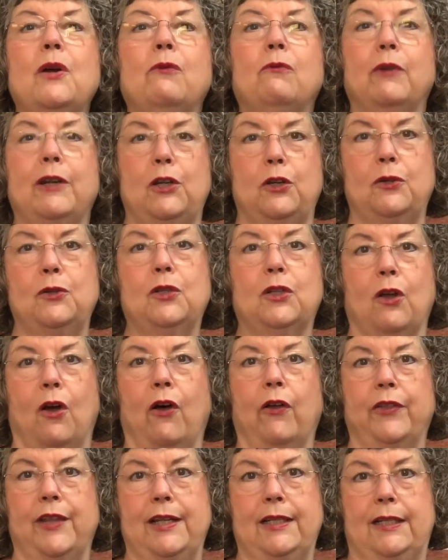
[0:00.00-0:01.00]
reduce
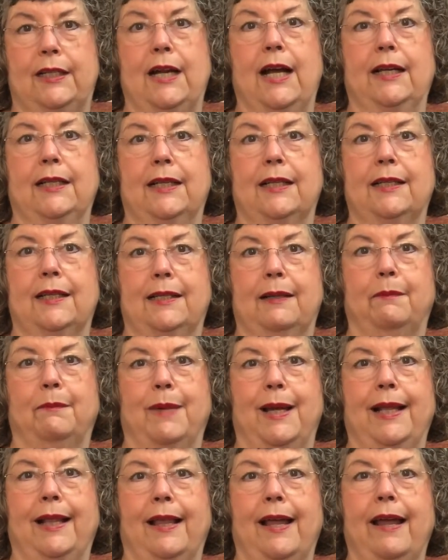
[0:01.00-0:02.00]
all these toxins in
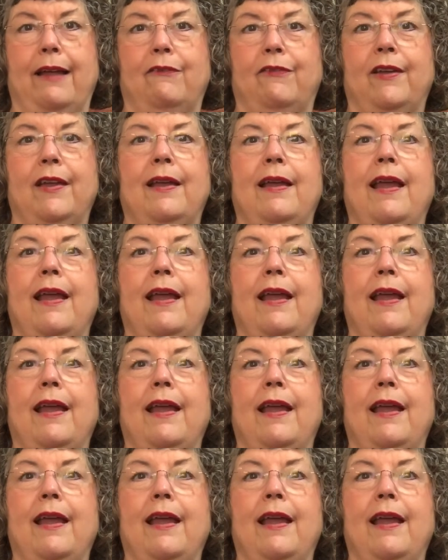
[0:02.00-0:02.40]
my life,